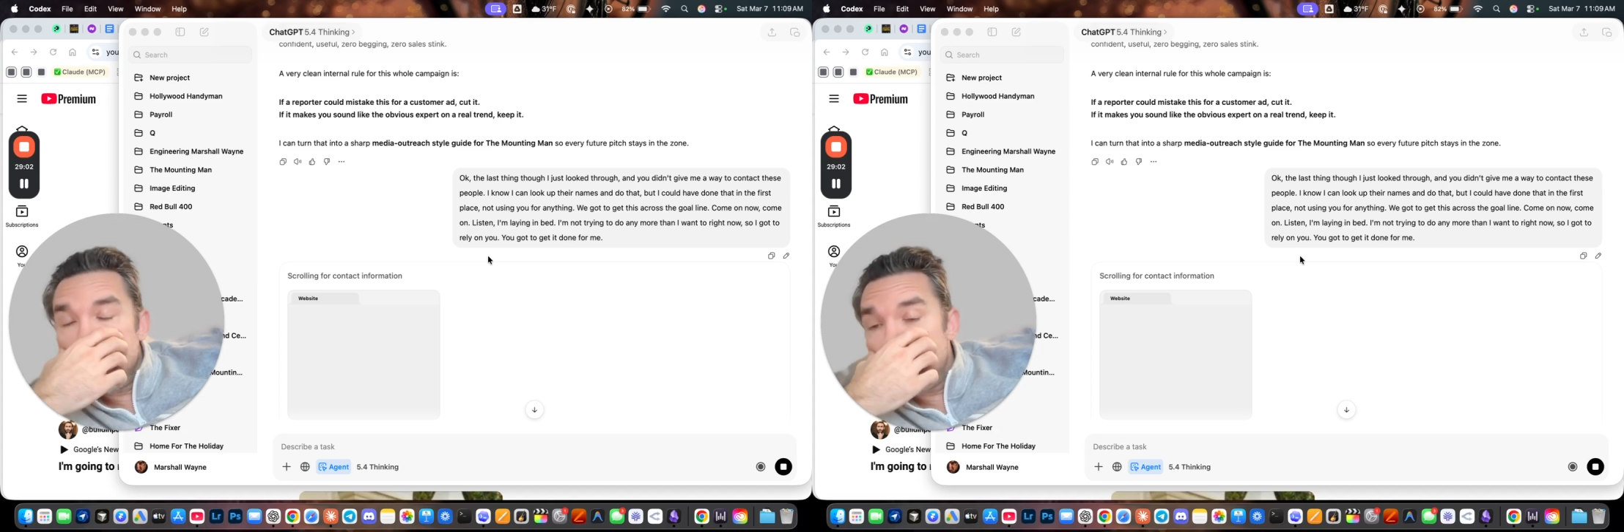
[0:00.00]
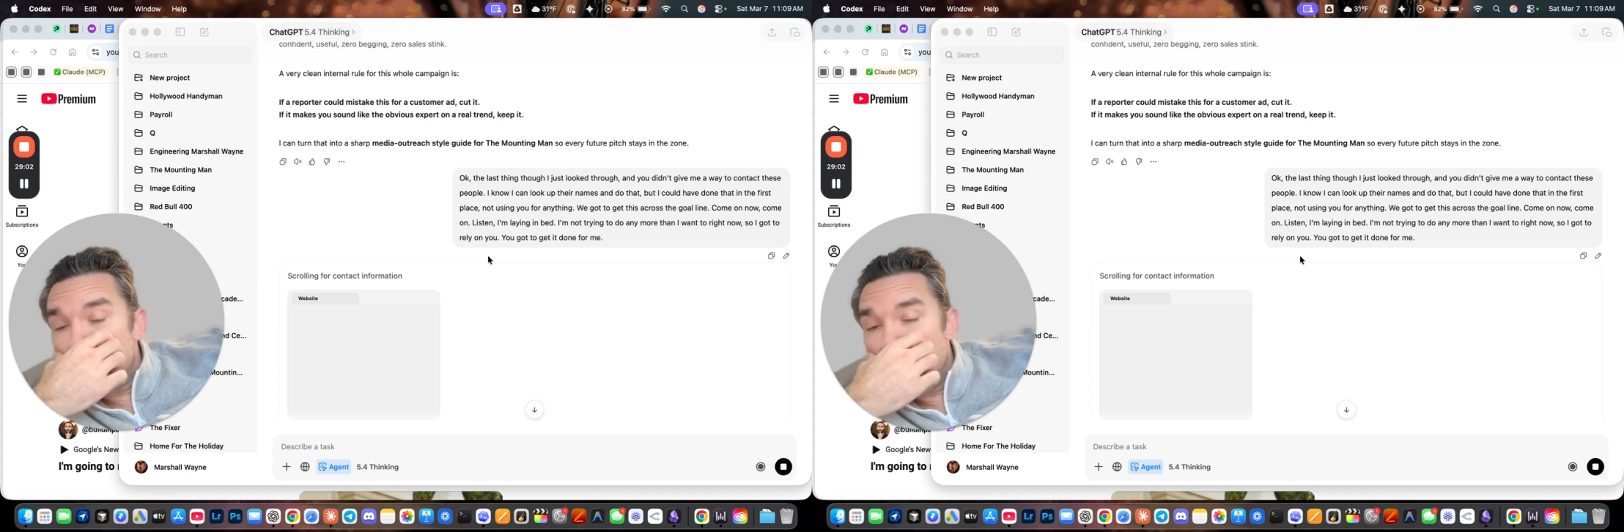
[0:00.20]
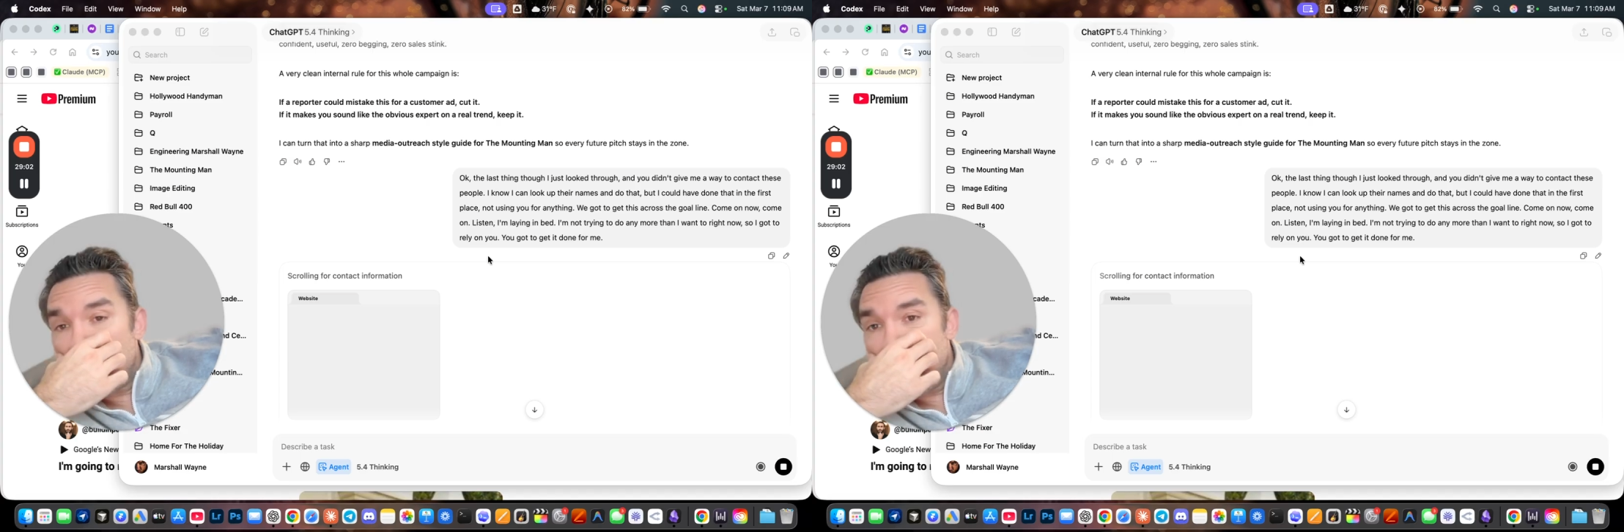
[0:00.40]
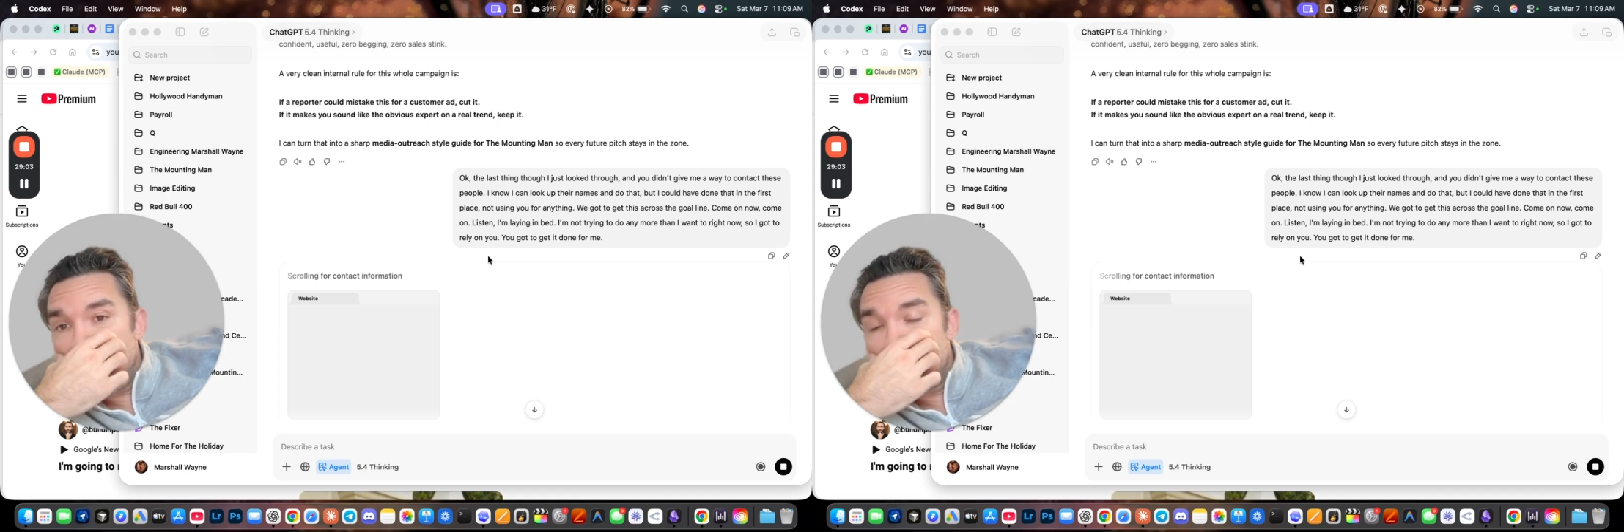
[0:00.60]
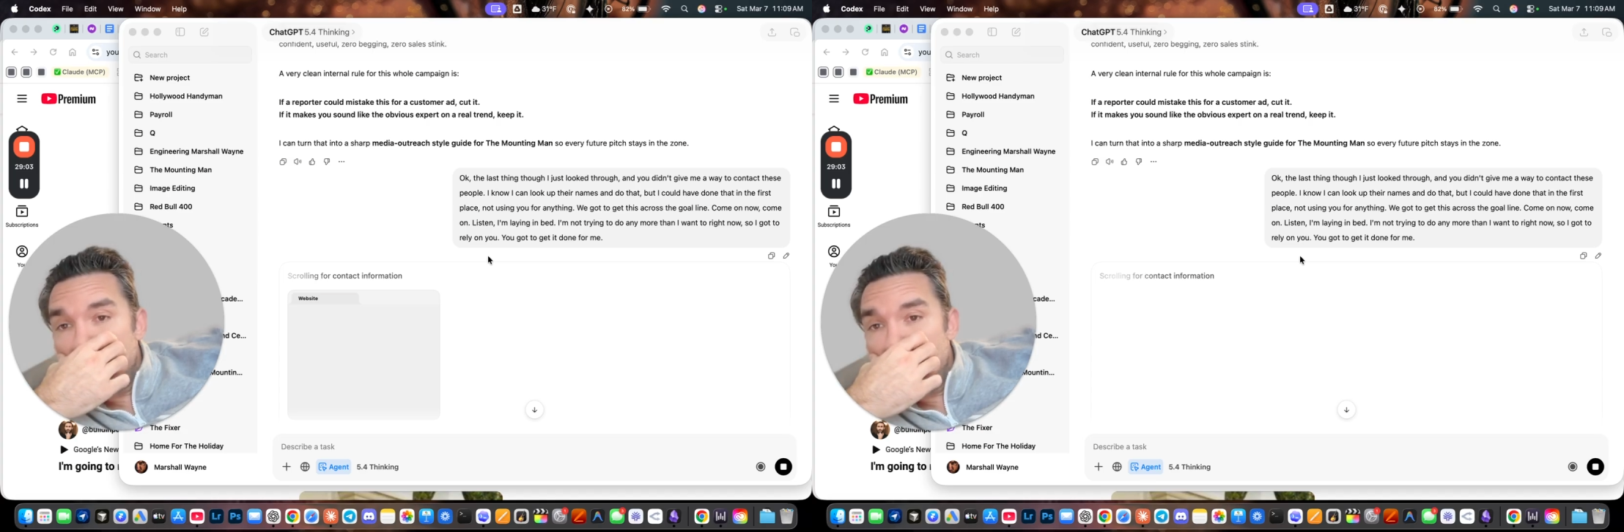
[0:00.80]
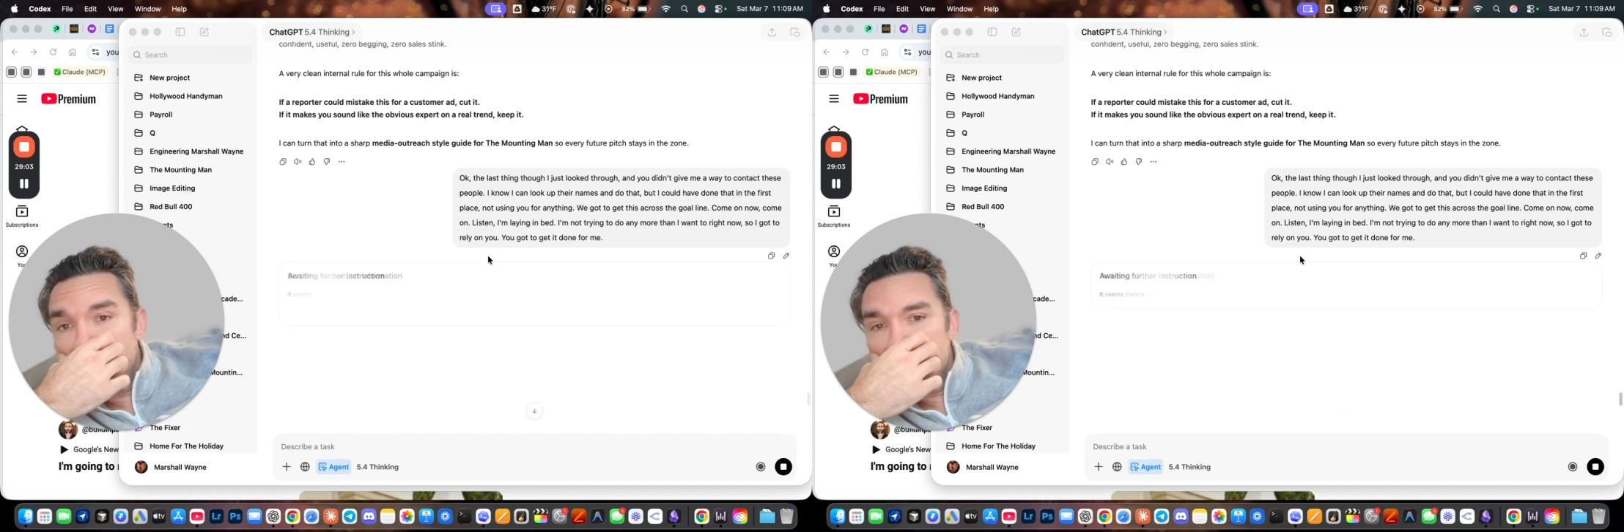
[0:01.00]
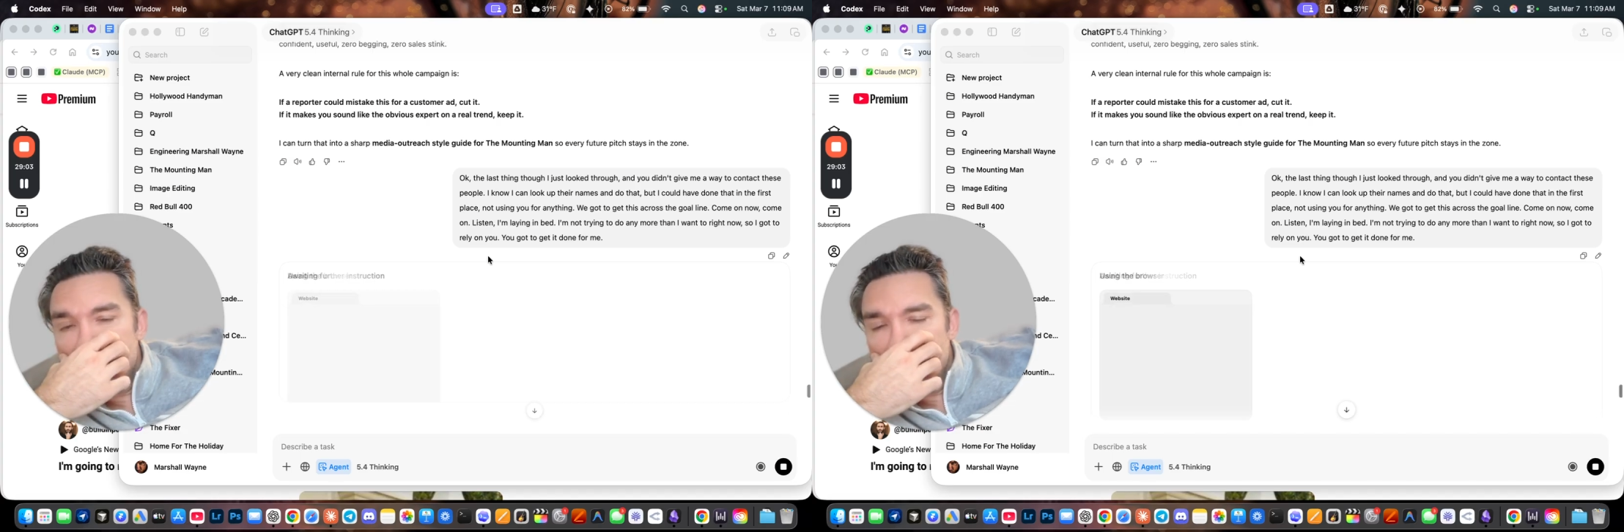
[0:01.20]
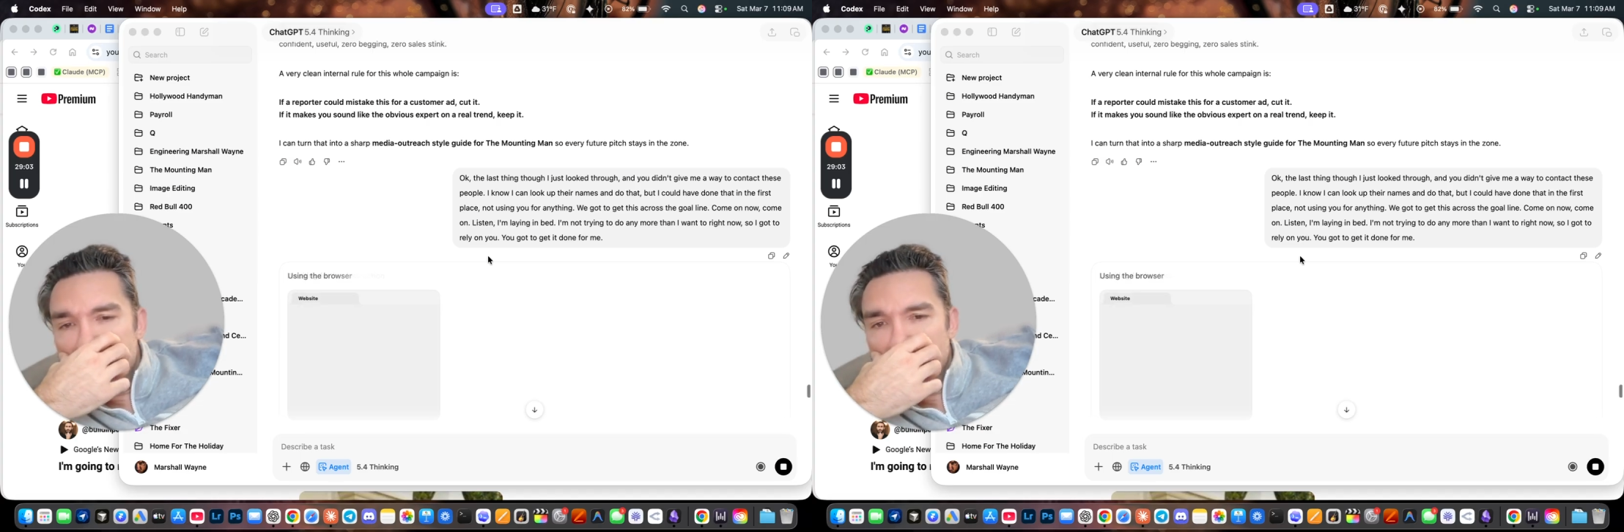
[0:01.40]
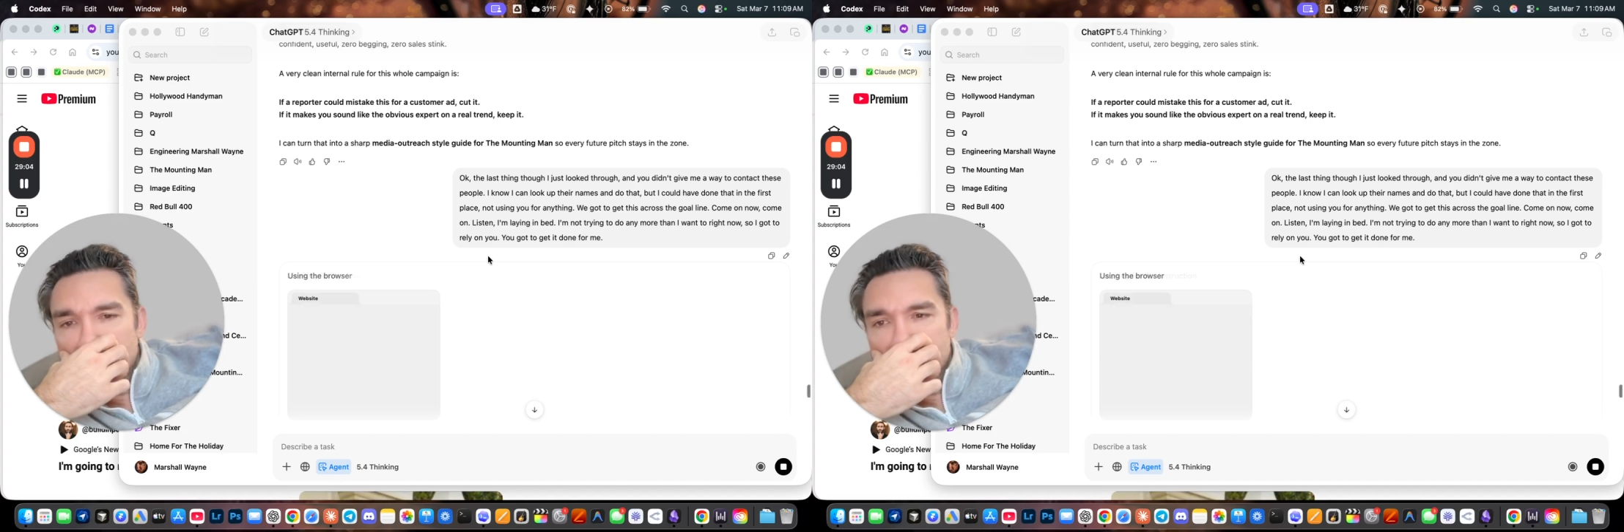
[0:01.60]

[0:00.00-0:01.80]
talk about that. It was kind